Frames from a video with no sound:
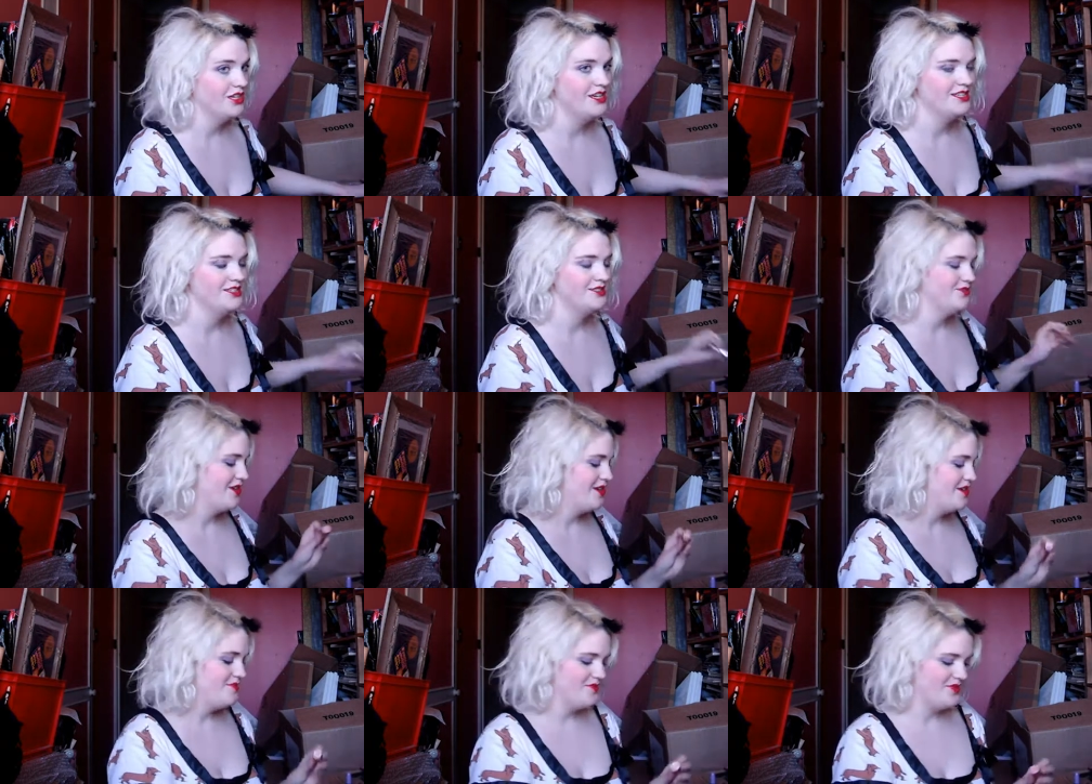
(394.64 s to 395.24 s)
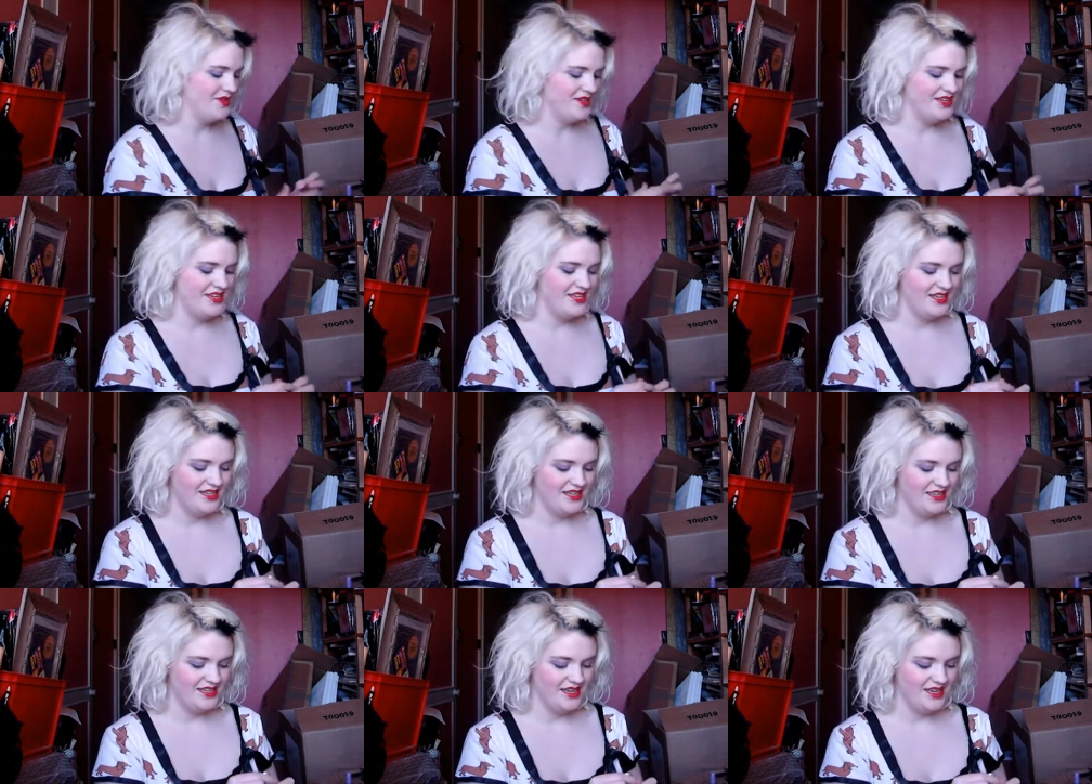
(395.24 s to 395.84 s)
last one, but
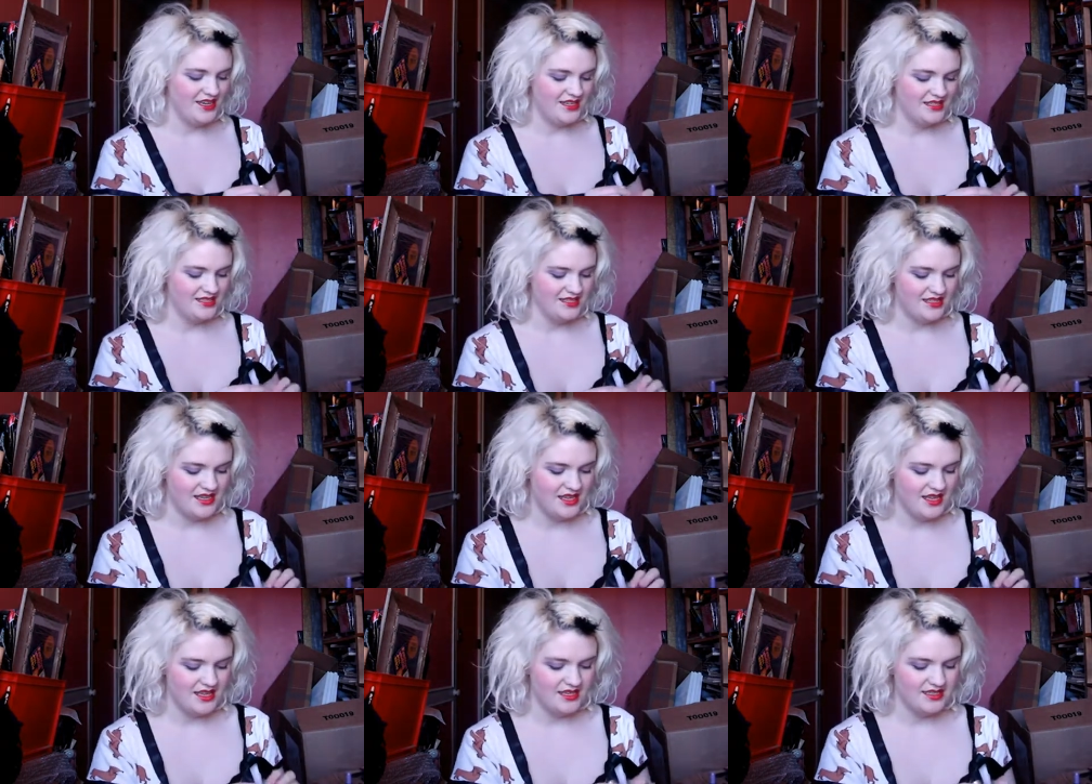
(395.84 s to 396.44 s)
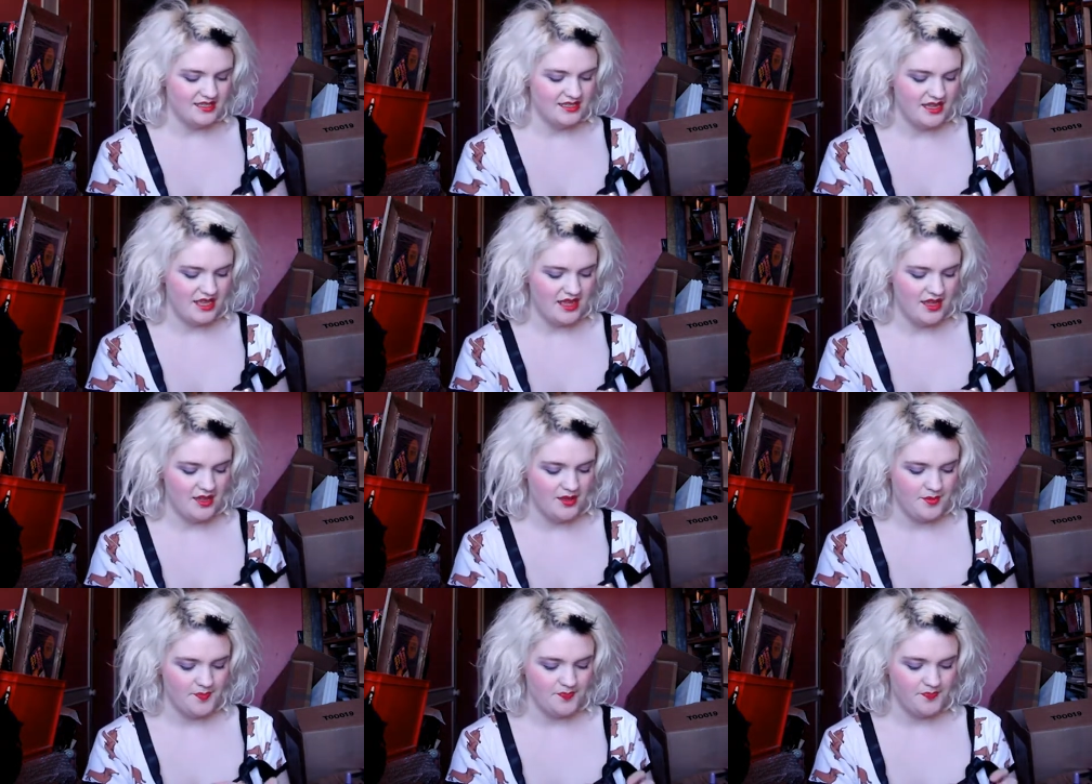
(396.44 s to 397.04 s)
nearly the last, is
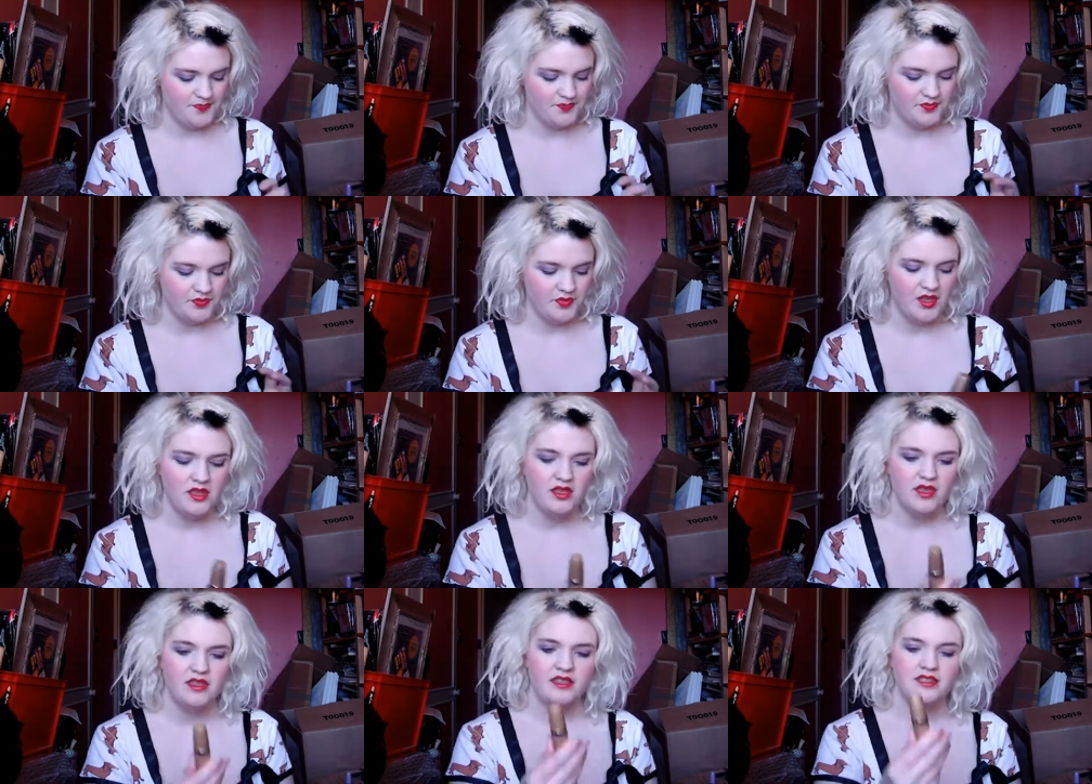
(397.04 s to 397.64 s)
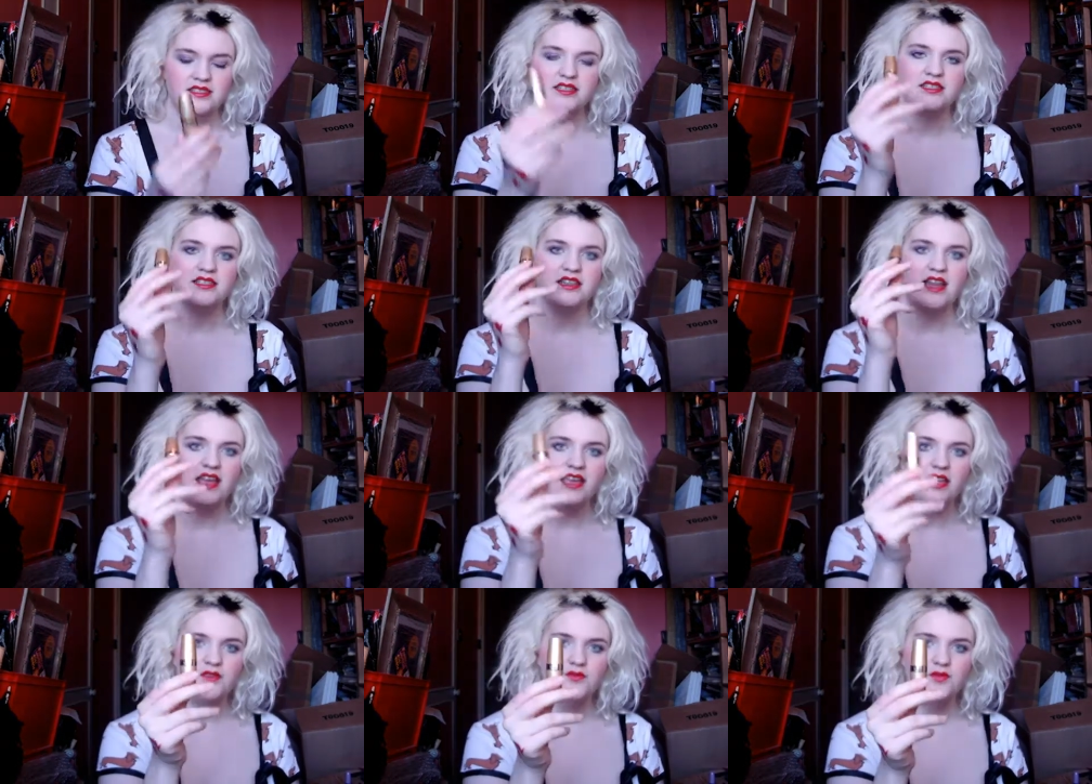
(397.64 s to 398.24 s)
this is an
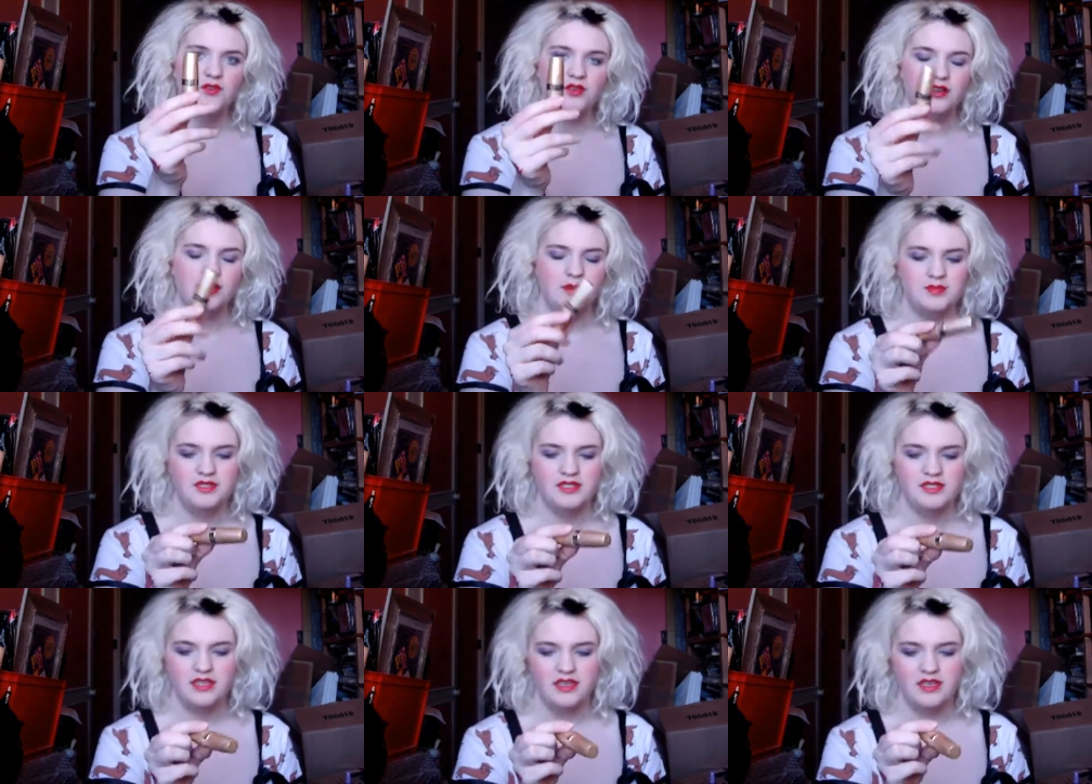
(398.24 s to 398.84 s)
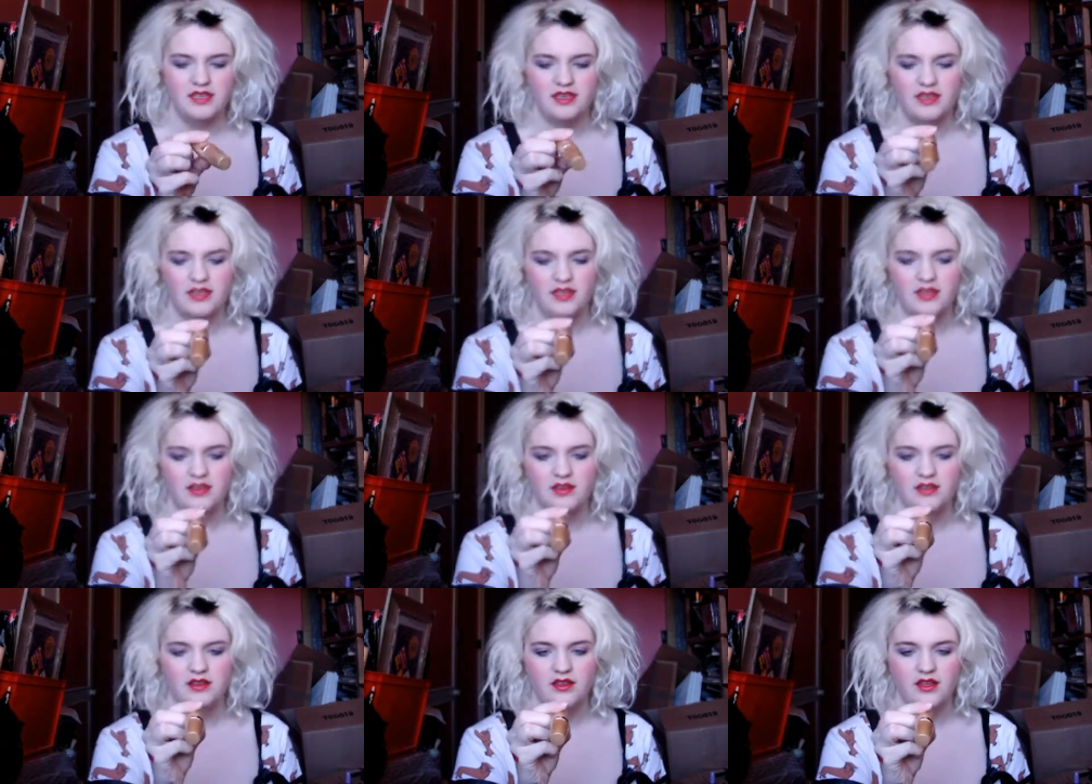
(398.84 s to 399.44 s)
Avon lipstick
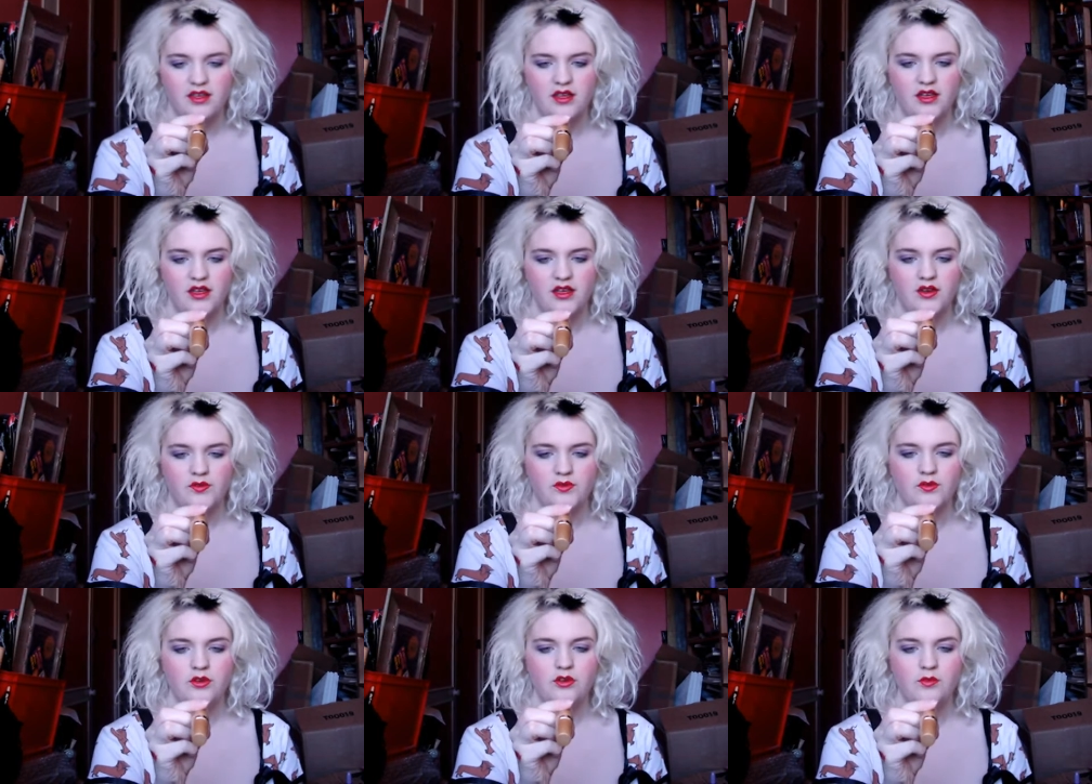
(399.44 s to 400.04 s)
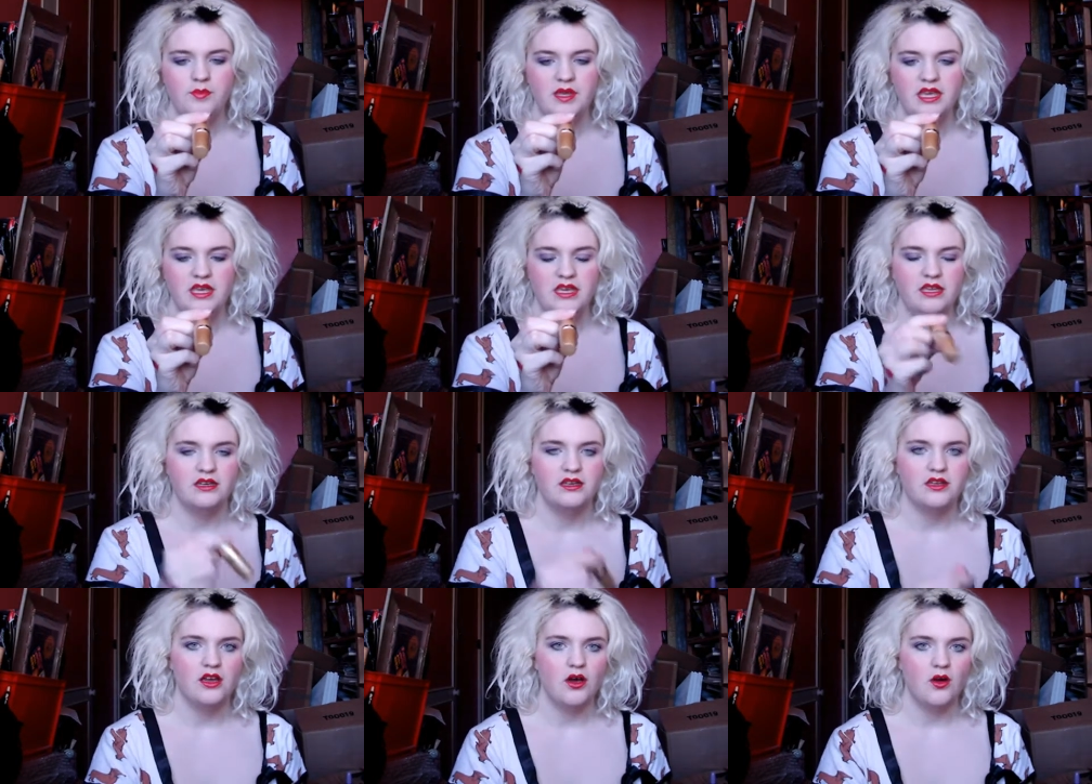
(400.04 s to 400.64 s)
in Ruby
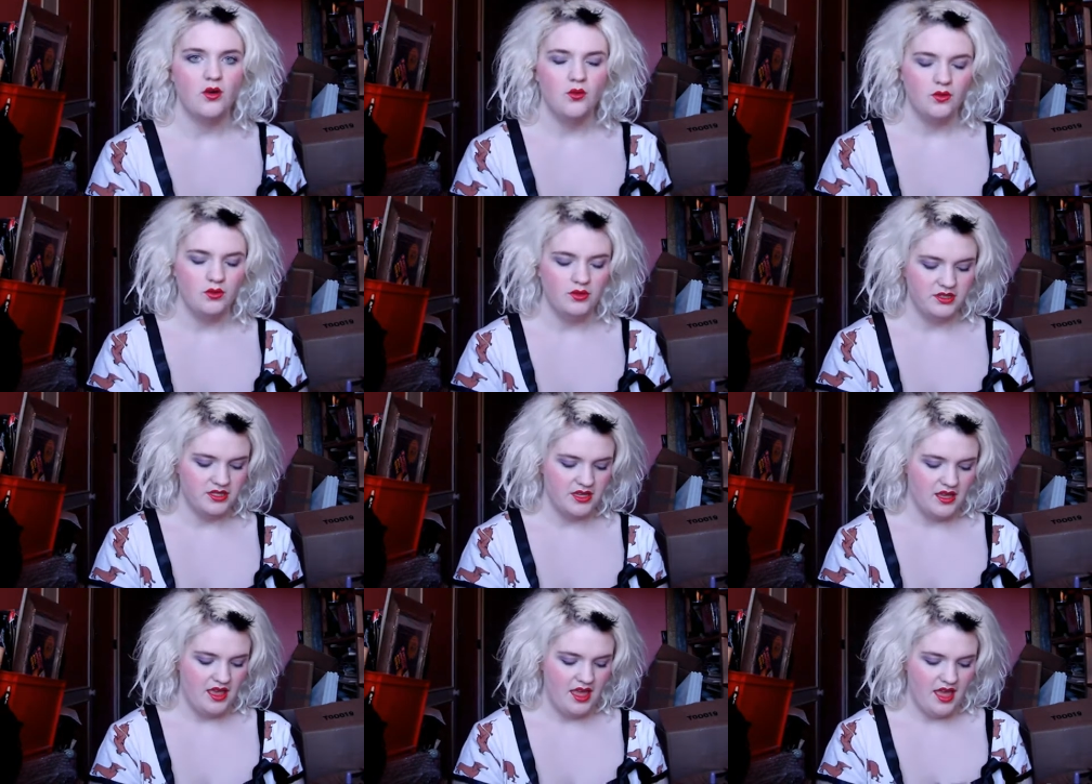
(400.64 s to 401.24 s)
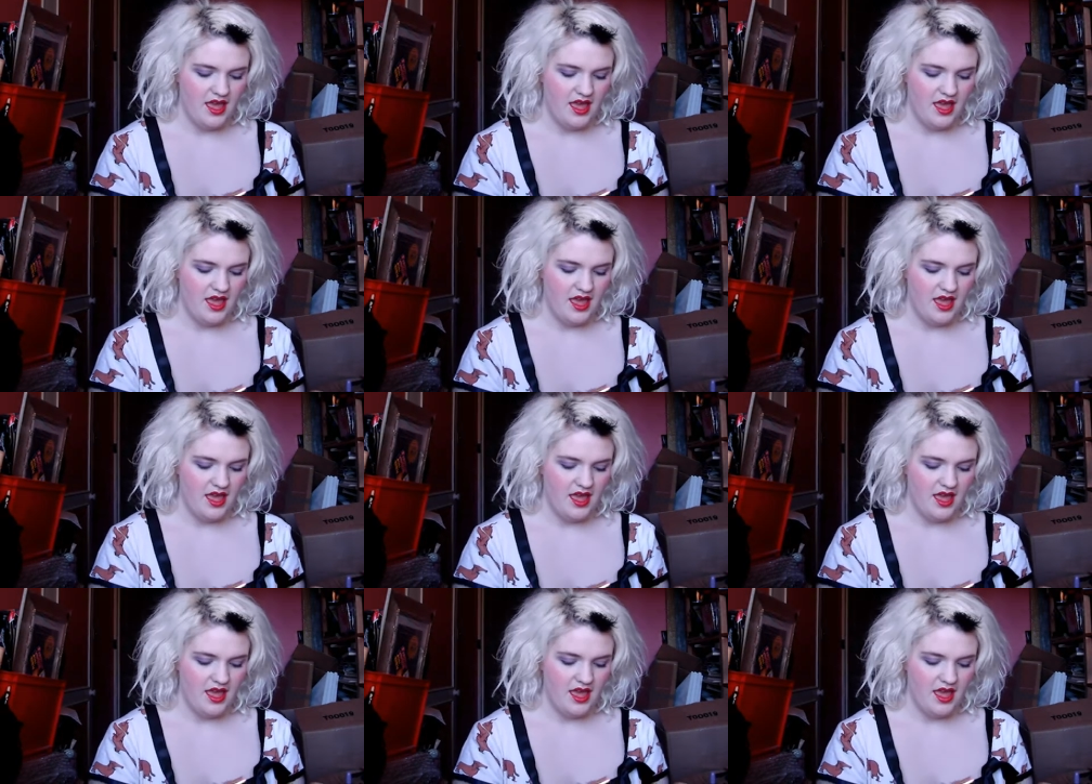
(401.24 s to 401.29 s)
in Gold,